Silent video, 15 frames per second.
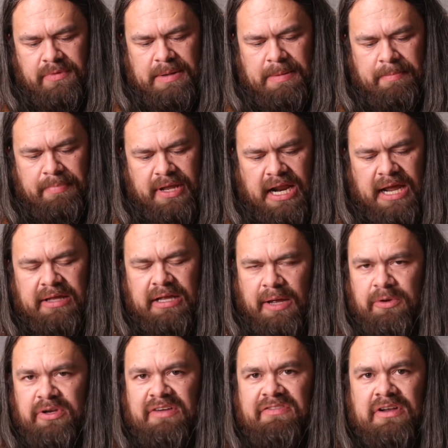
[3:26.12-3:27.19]
but I
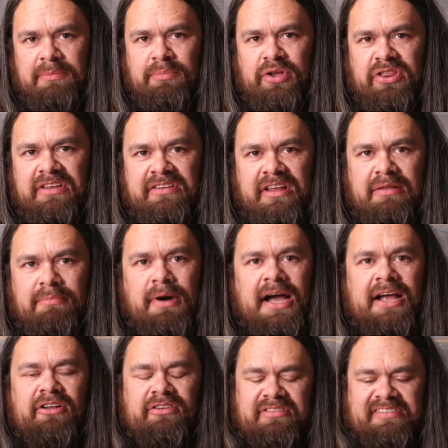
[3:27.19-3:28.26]
would definitely put this on the
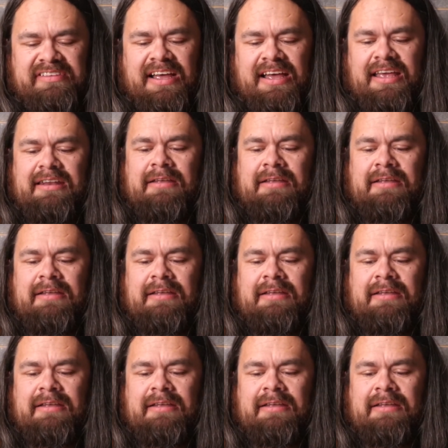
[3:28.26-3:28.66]
mild side.